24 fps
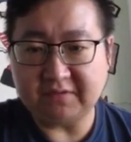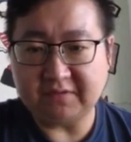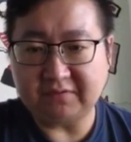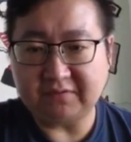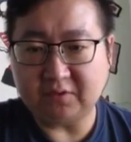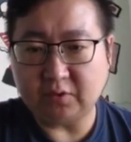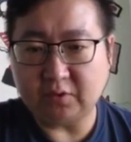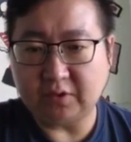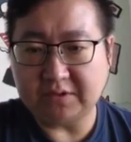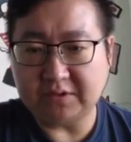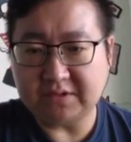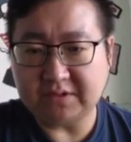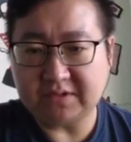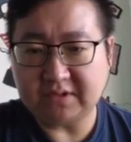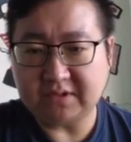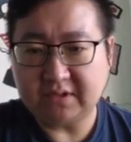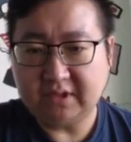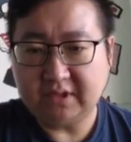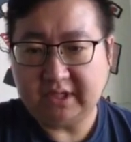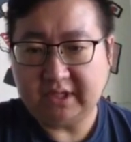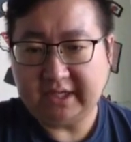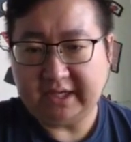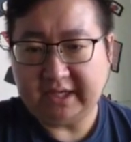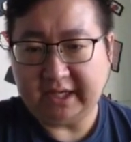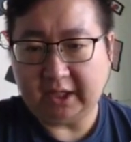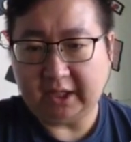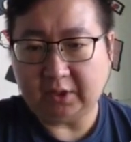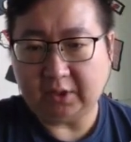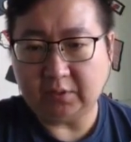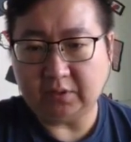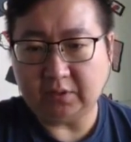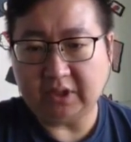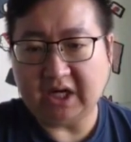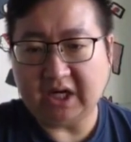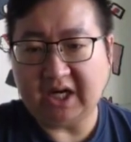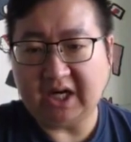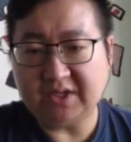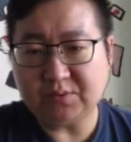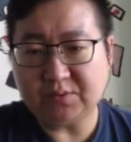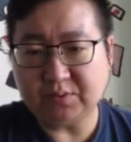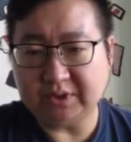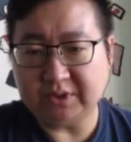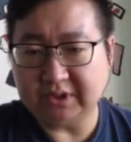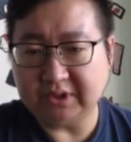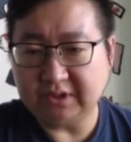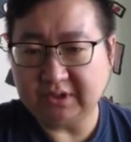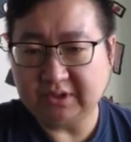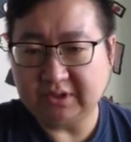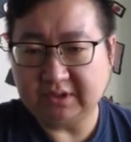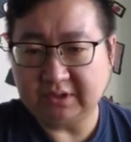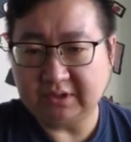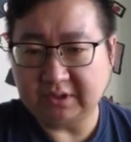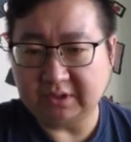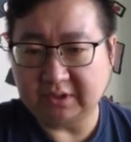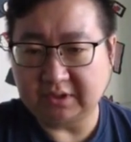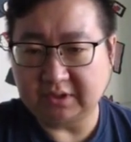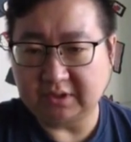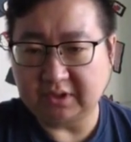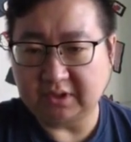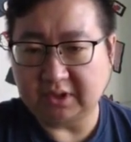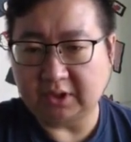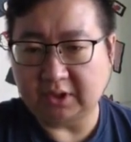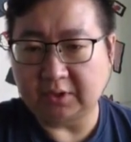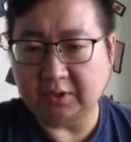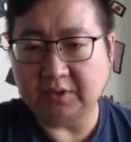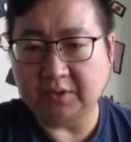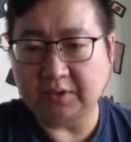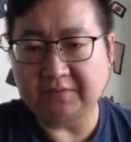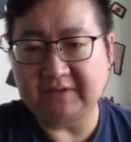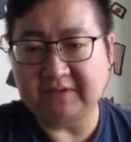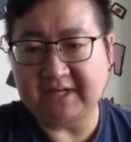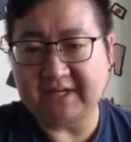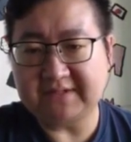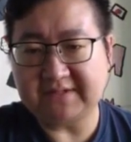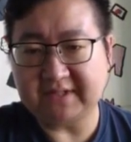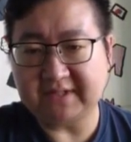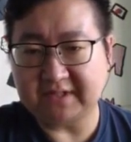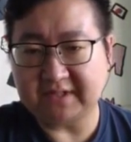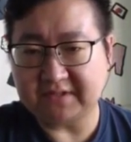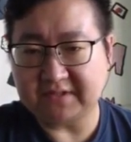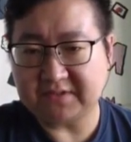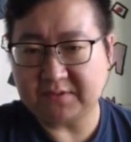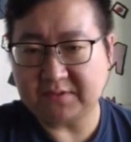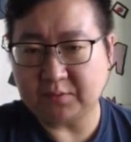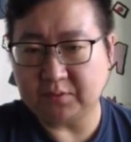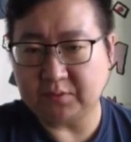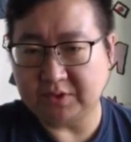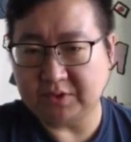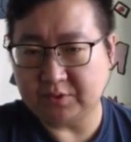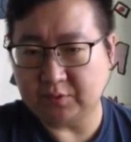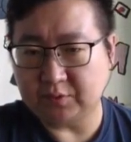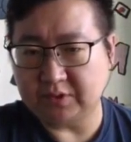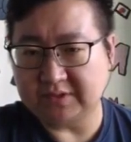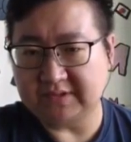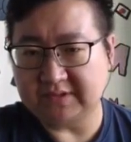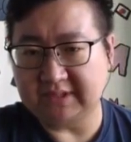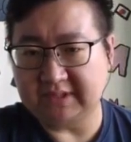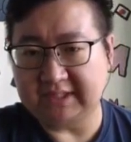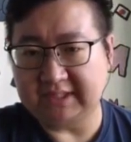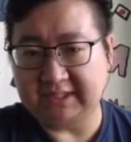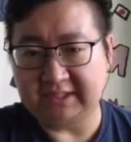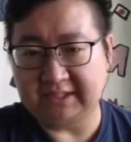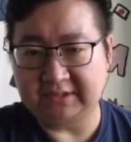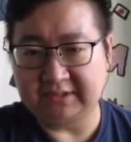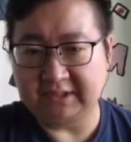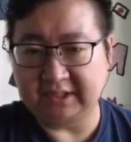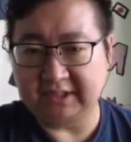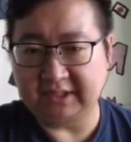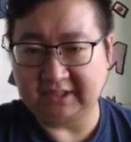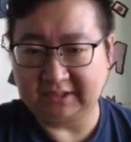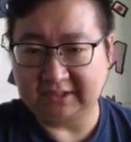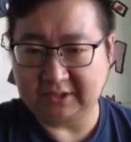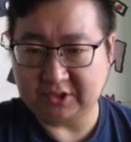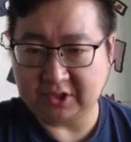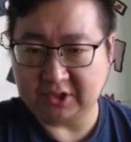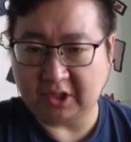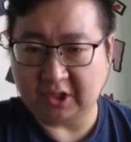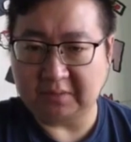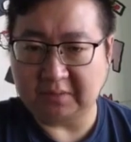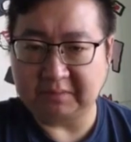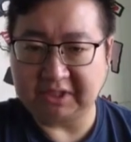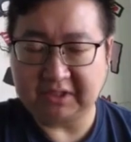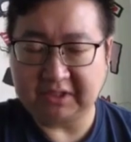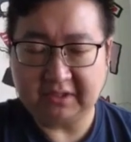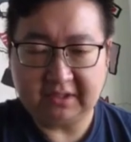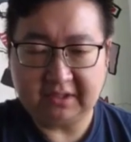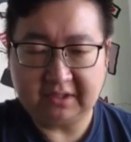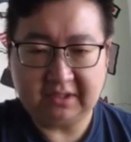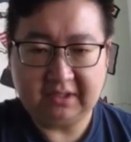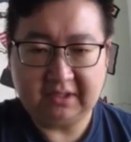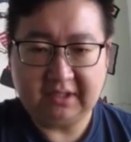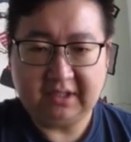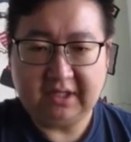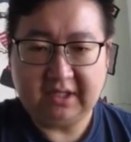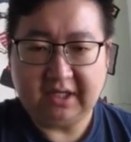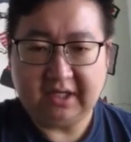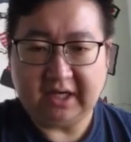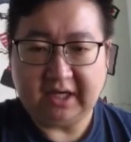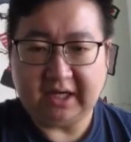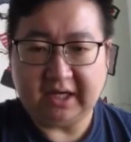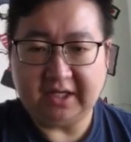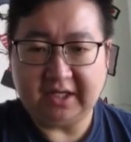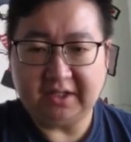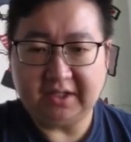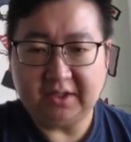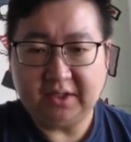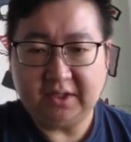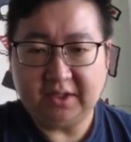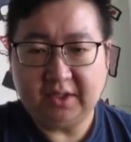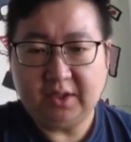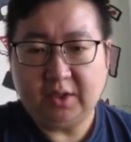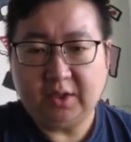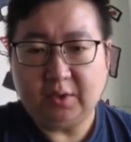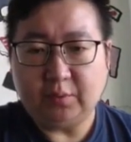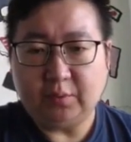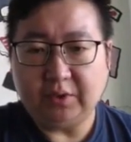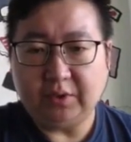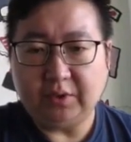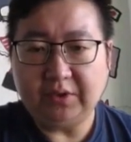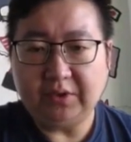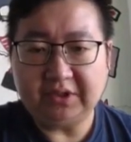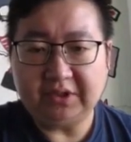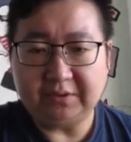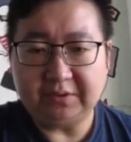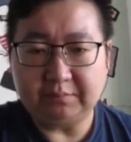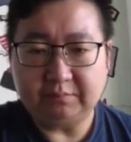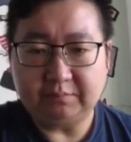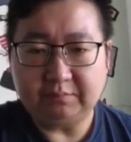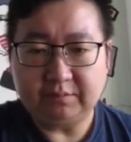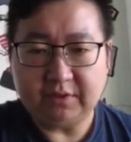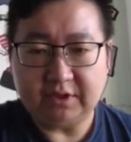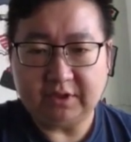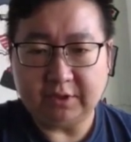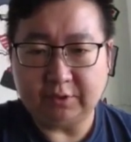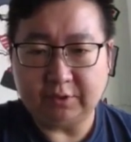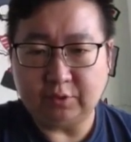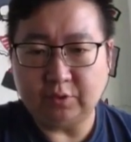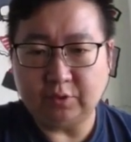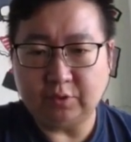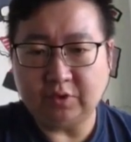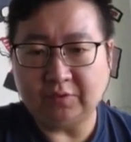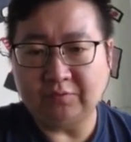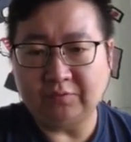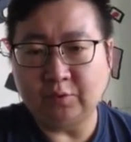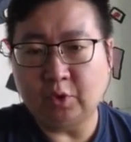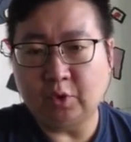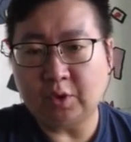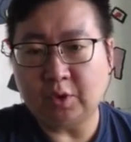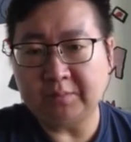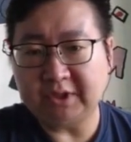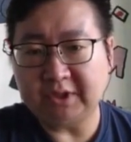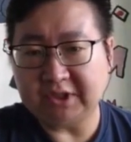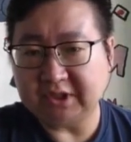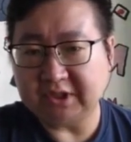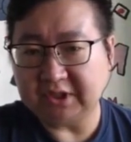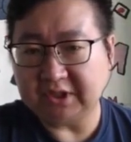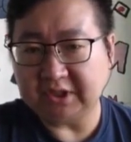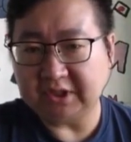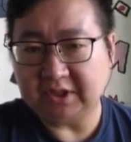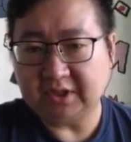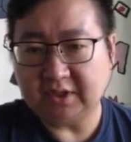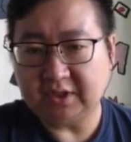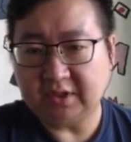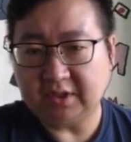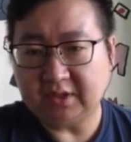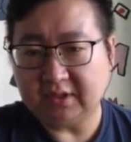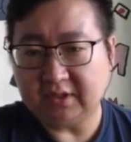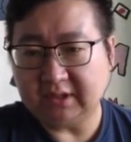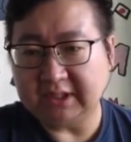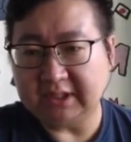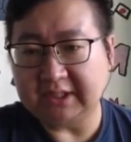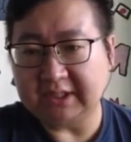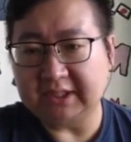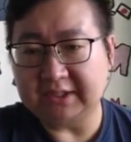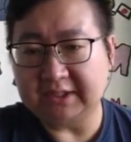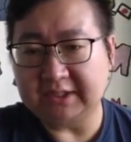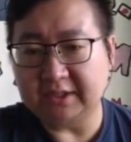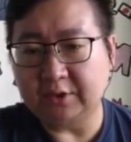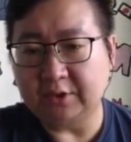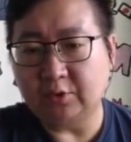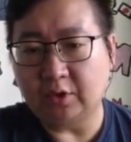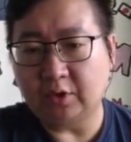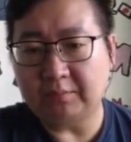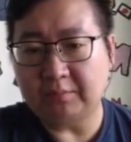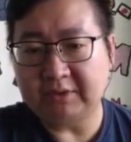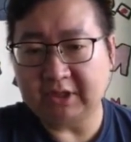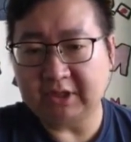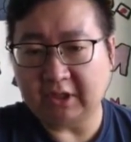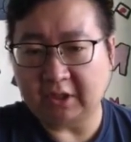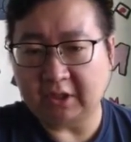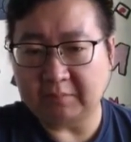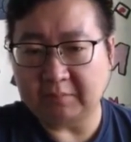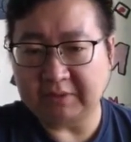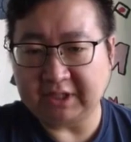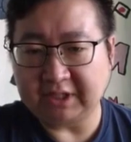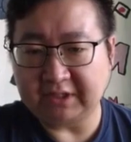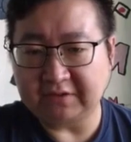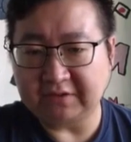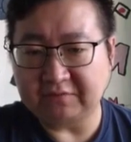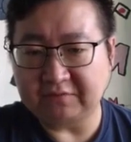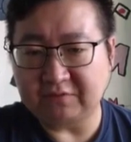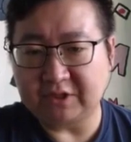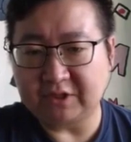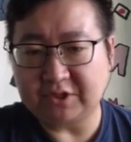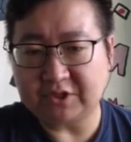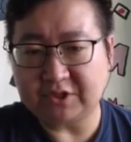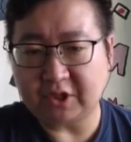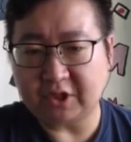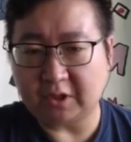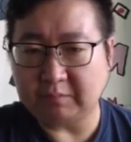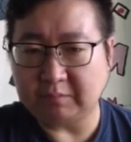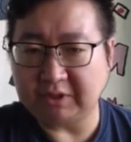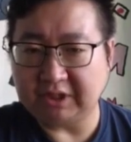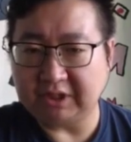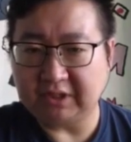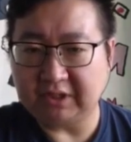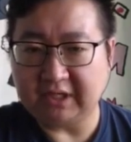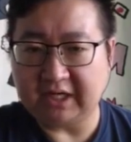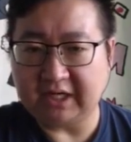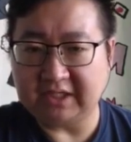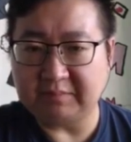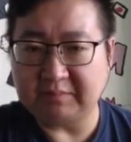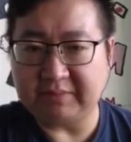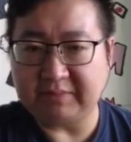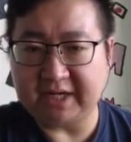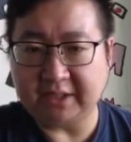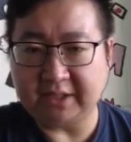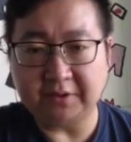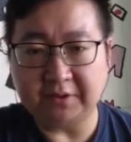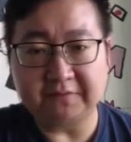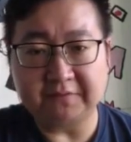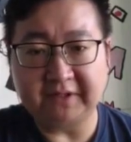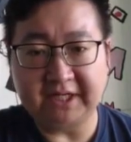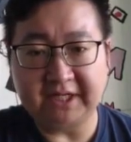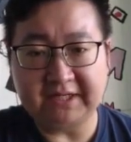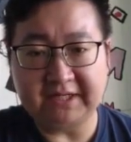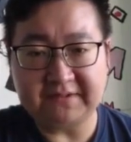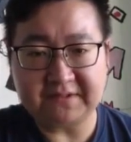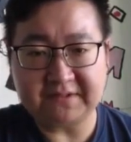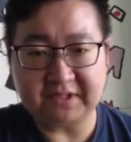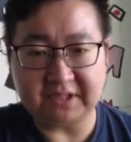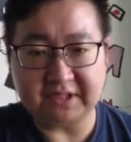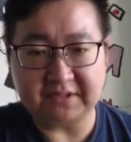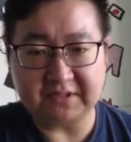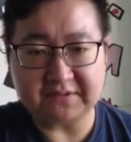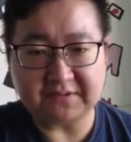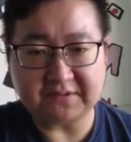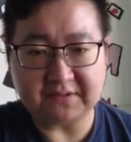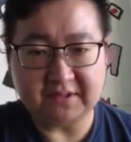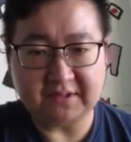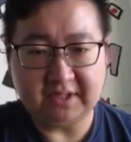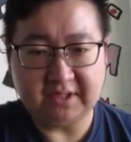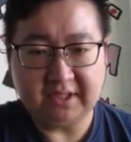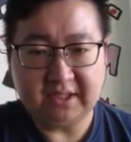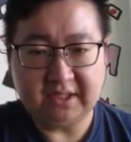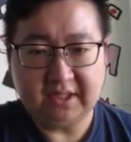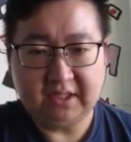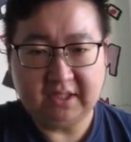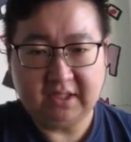is, of course, Harold Goswin, the Earl of Essex, which was leading the English army, and William, the Duke of Normandy, leading the Norman army and the French army at the Battle of Hastings.